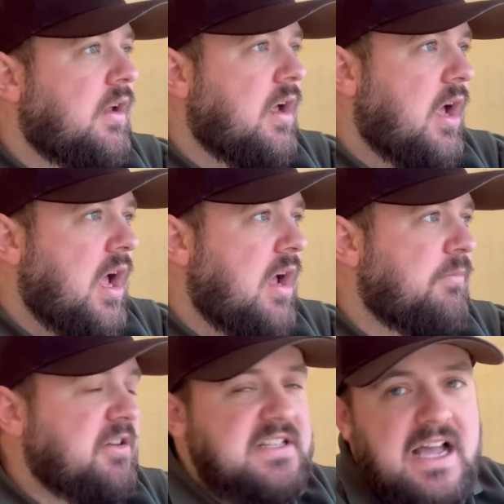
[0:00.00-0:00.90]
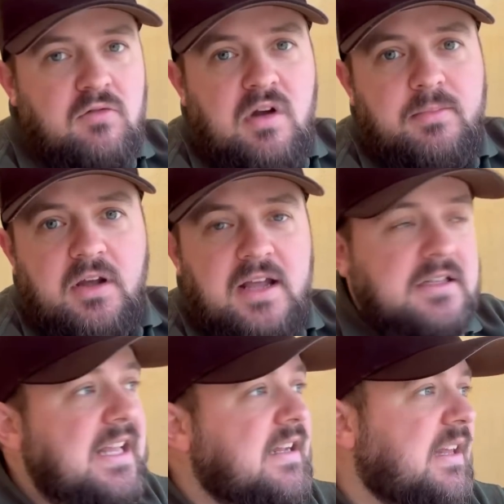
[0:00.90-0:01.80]
the tail rubber and the
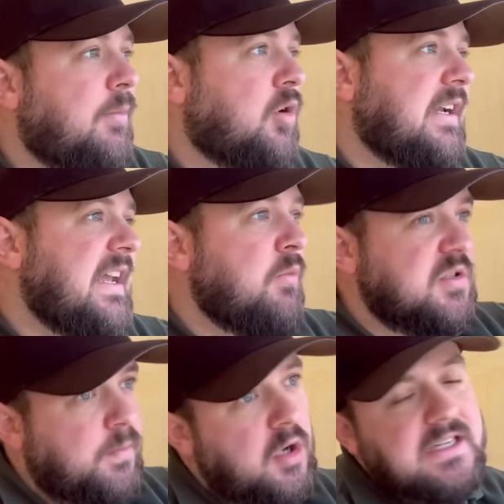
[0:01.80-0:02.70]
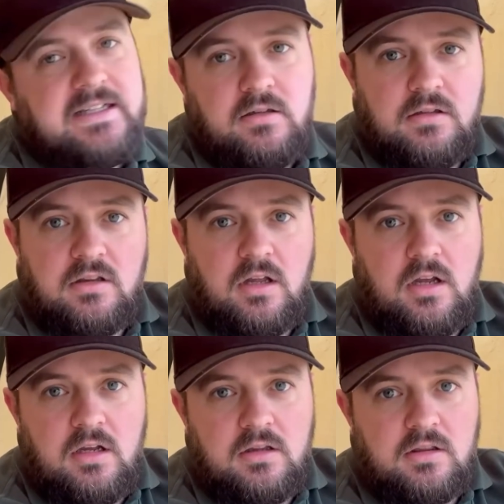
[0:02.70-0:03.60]
leg clip on it, it was pulling
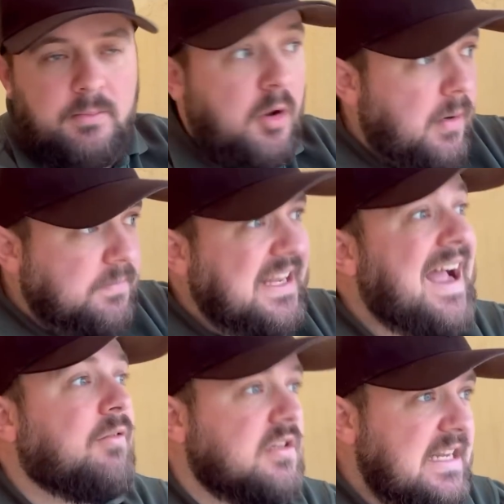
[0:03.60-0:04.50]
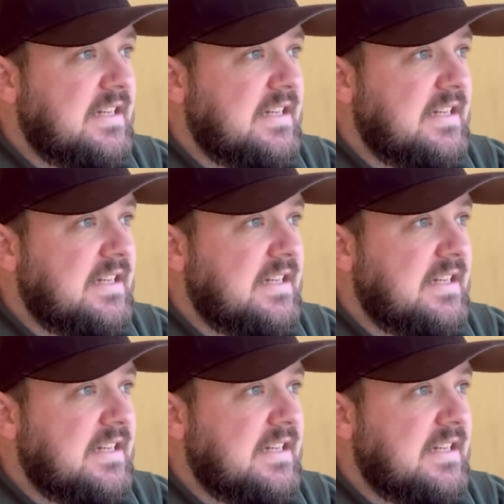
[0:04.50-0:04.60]
the pop-up down